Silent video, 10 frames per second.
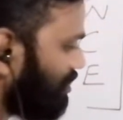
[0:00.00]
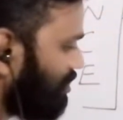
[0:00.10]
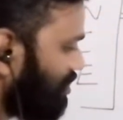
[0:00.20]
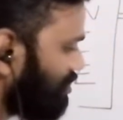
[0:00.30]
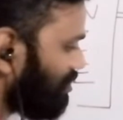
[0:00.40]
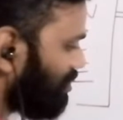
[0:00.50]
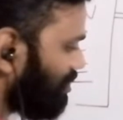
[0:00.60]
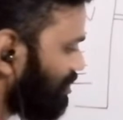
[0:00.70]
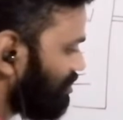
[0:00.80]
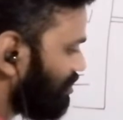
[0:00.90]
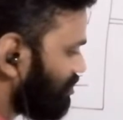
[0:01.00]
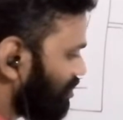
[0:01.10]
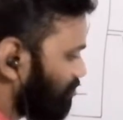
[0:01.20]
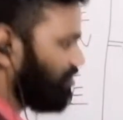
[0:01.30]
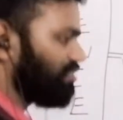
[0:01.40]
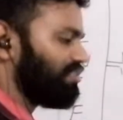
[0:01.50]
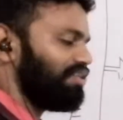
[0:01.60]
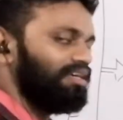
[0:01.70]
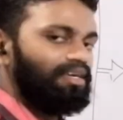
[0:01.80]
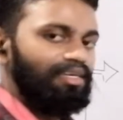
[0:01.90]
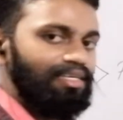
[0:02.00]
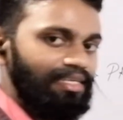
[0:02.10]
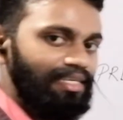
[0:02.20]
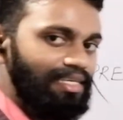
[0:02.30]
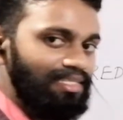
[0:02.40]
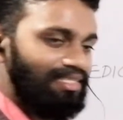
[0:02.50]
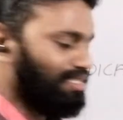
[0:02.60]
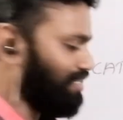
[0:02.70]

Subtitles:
This is the subject. Is